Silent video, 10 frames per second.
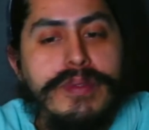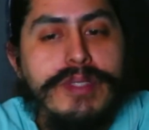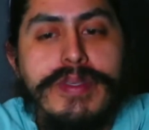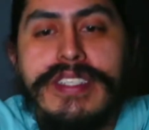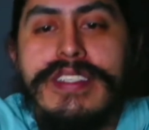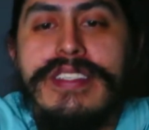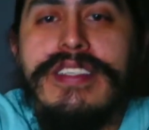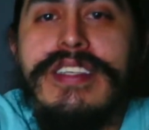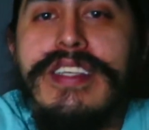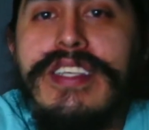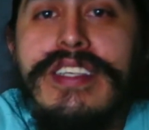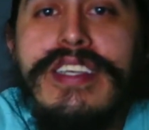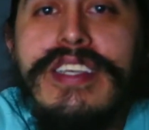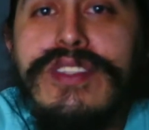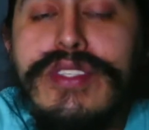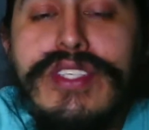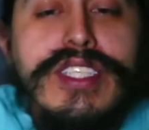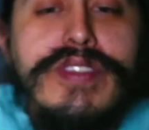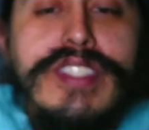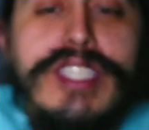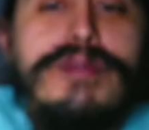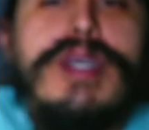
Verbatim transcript: pack. Twitch.tv slash bad